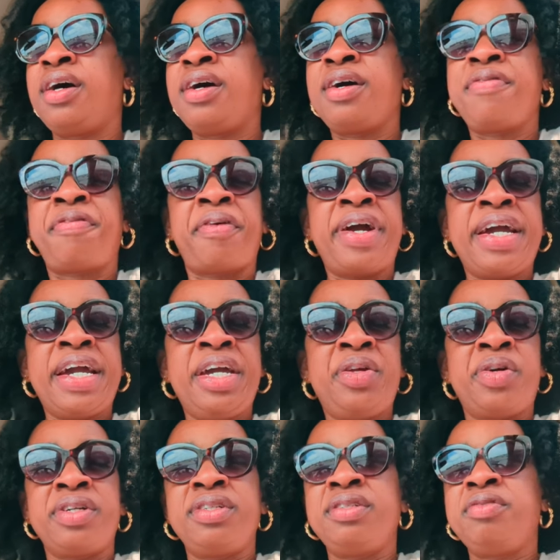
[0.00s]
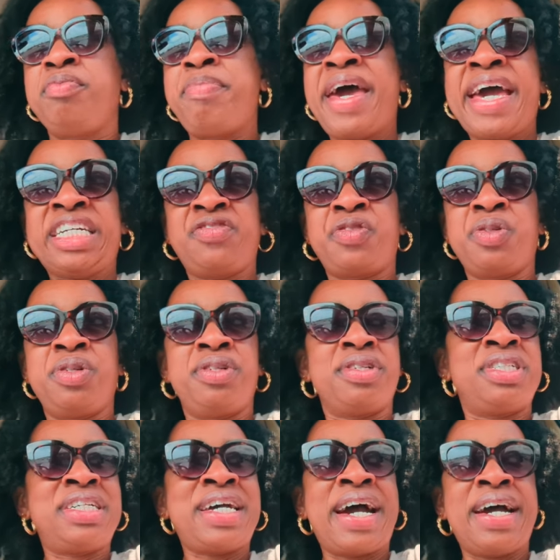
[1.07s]
afraid or you bashful or
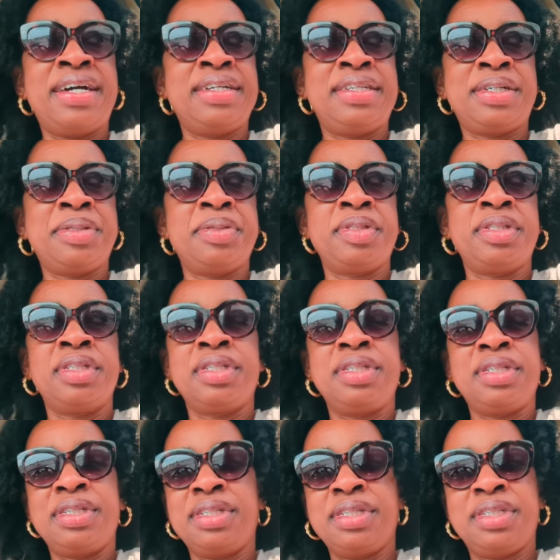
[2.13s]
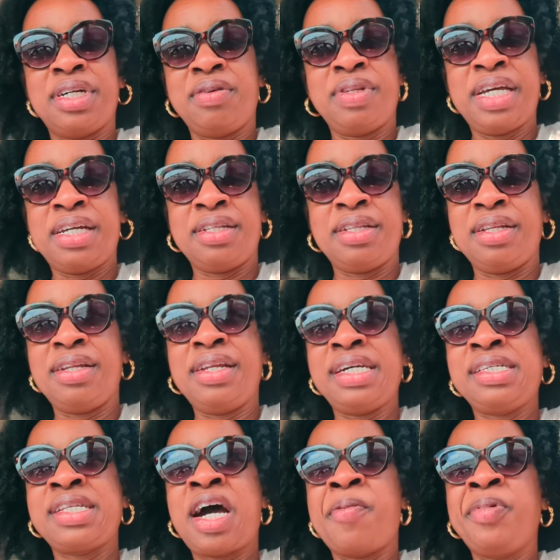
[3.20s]
shy. Don't don't let
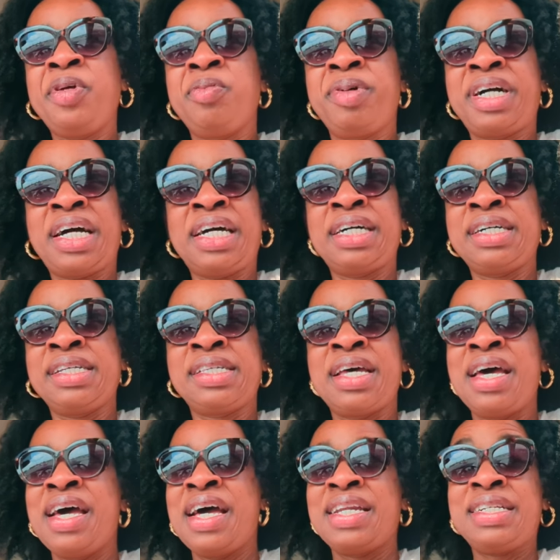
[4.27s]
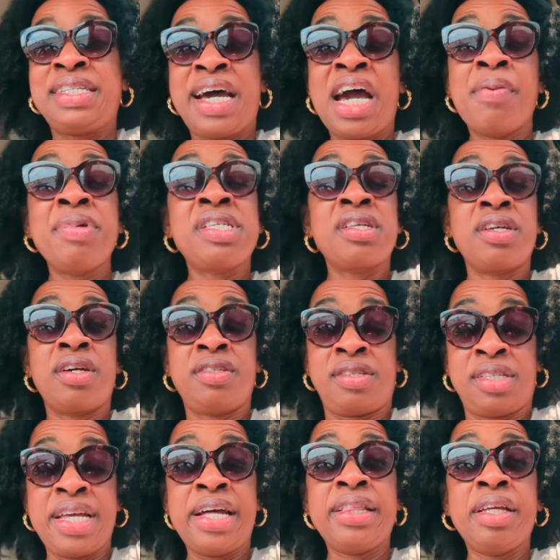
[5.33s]
that stop you because the time is
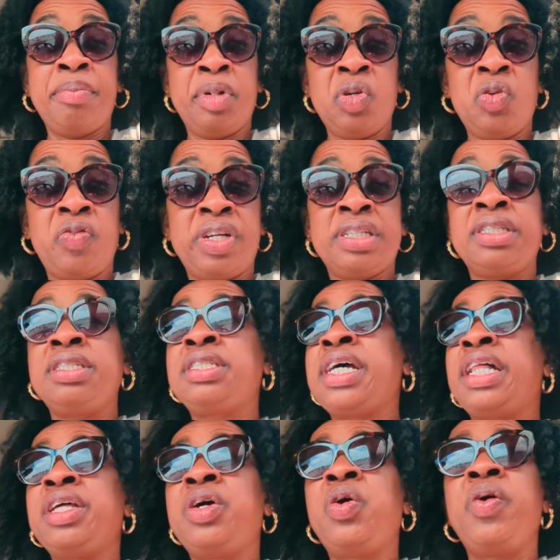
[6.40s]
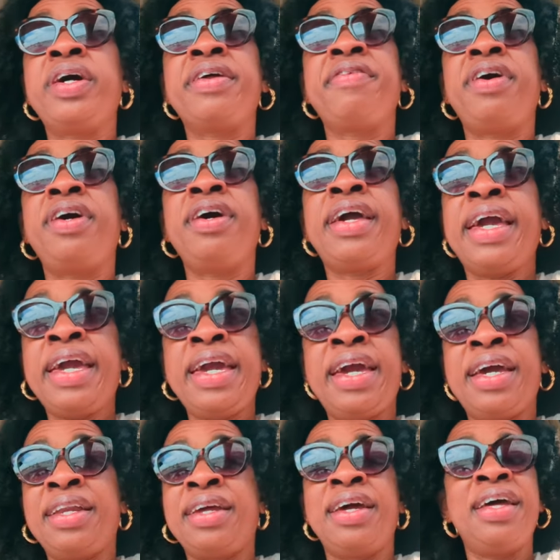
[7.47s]
steadily moving, steadily going
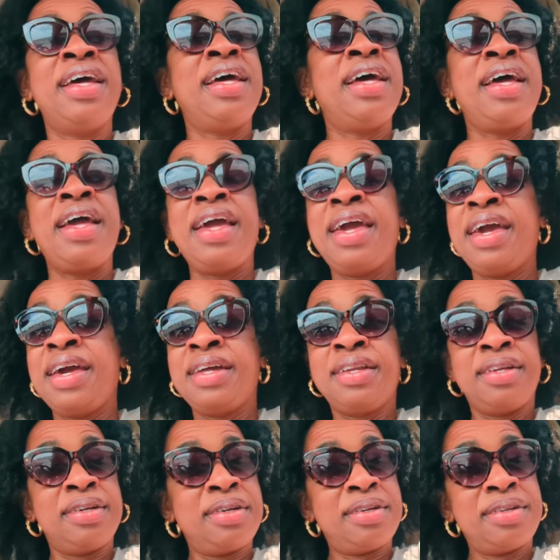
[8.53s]
ahead, and